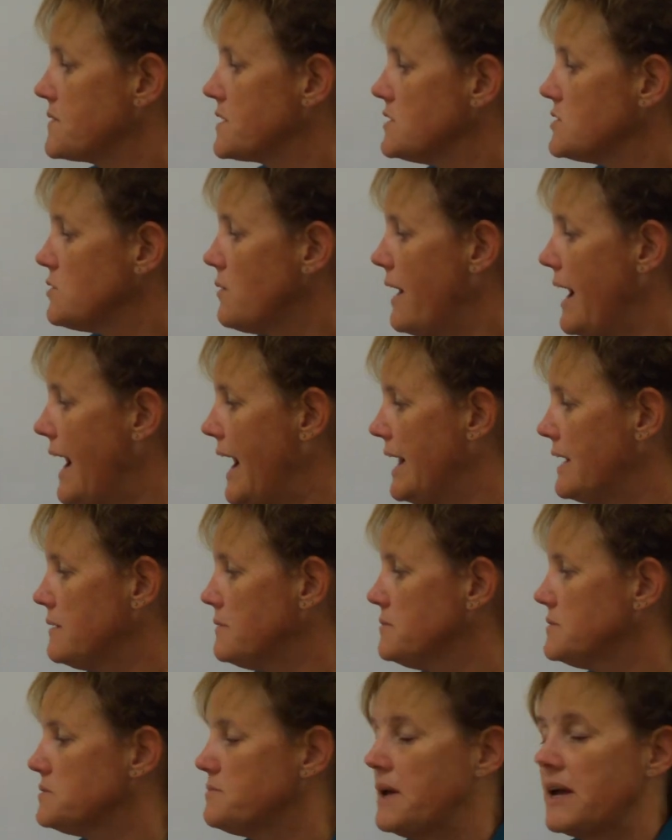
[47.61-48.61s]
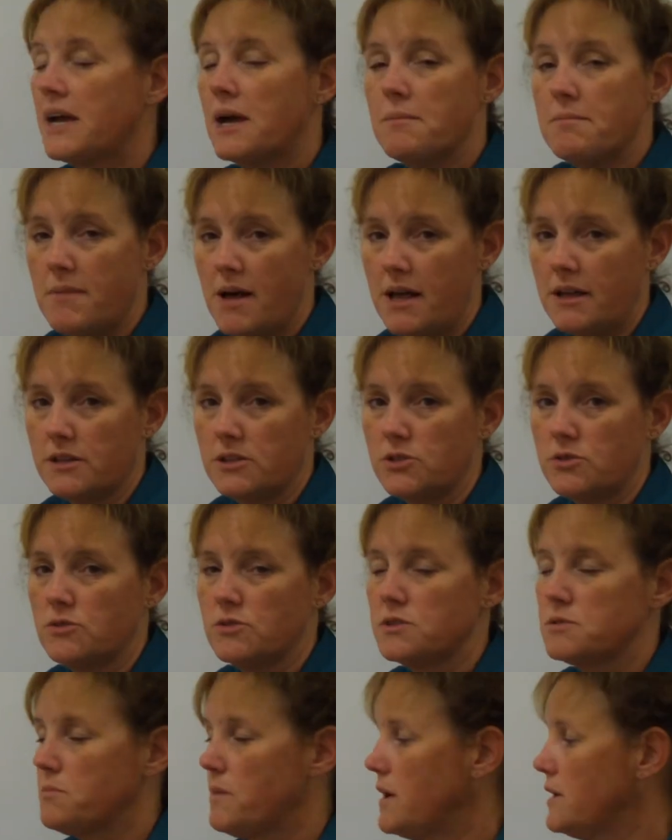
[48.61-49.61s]
So atoms make up
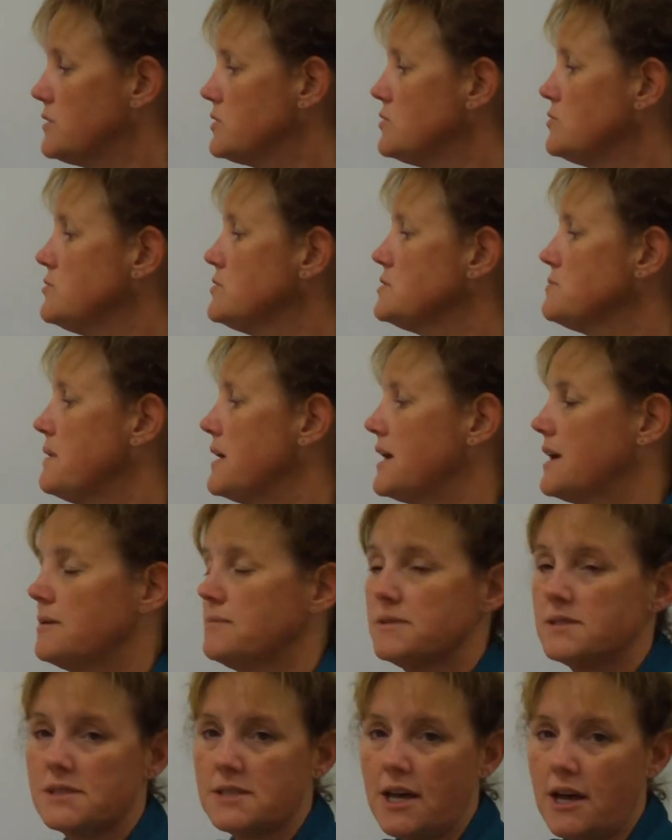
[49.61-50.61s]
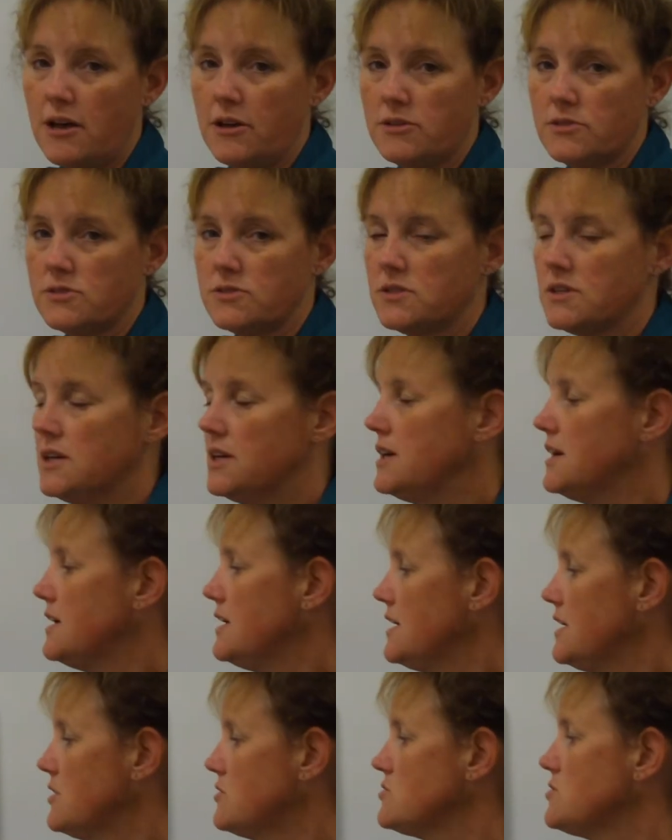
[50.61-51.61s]
molecules, molecules make up cells.
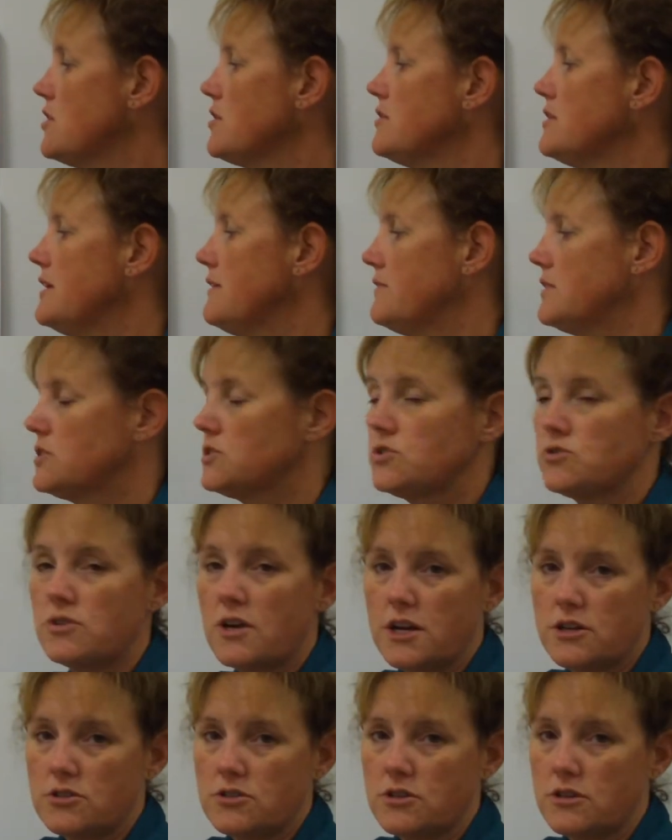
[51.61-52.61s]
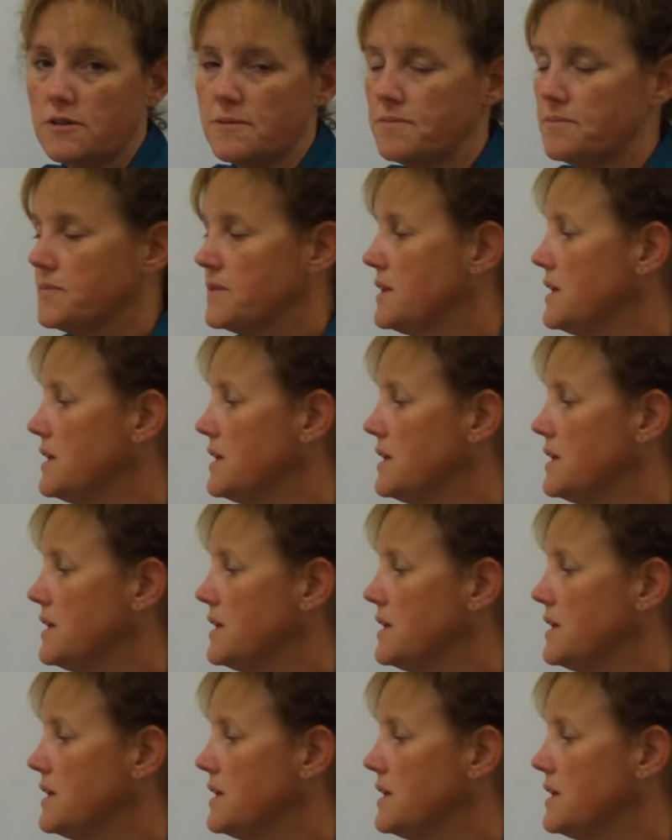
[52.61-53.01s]
Here's our living structure.